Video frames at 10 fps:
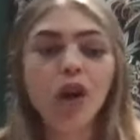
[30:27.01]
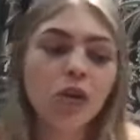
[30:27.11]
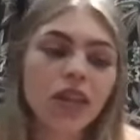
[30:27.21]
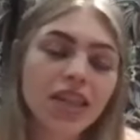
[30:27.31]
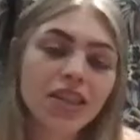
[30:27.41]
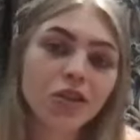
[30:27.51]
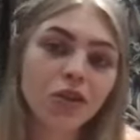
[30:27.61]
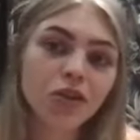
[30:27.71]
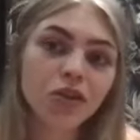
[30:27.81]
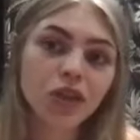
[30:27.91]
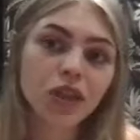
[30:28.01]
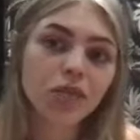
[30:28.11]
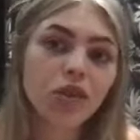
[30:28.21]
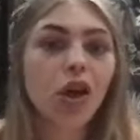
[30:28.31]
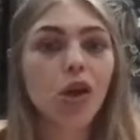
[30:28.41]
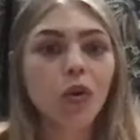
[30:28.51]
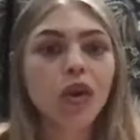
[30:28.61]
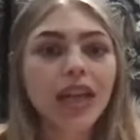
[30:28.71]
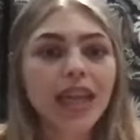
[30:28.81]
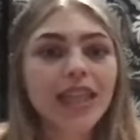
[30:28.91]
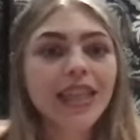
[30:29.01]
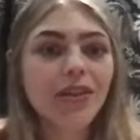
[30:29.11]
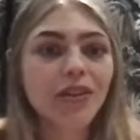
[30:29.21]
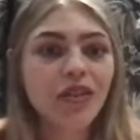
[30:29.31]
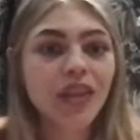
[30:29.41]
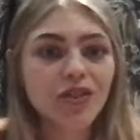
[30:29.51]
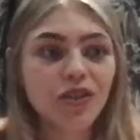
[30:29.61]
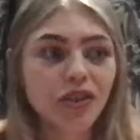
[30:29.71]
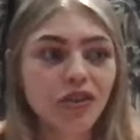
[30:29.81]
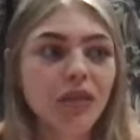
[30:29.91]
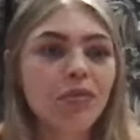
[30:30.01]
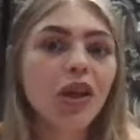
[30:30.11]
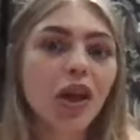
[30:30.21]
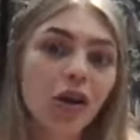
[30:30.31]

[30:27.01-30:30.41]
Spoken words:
Oh, here's a new script. Oh, here's now a feature script.